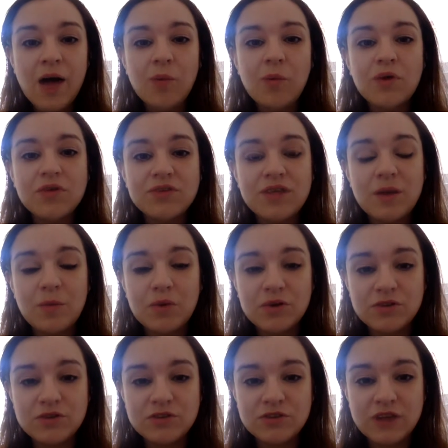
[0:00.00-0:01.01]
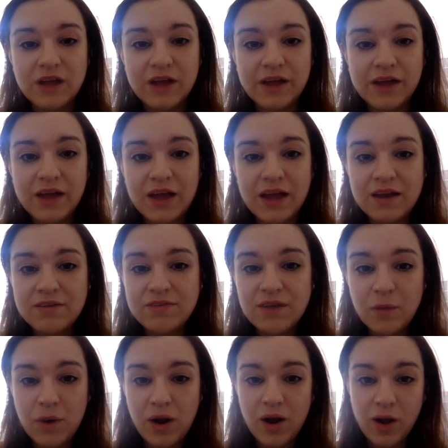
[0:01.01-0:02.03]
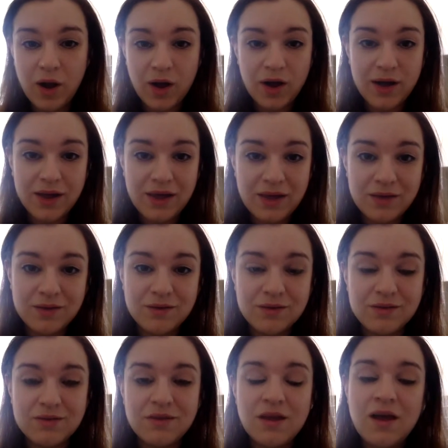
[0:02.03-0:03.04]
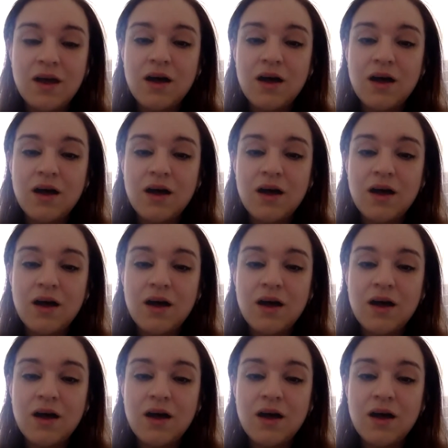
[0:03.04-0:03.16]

What's their posture like? And if they're wearing high heels,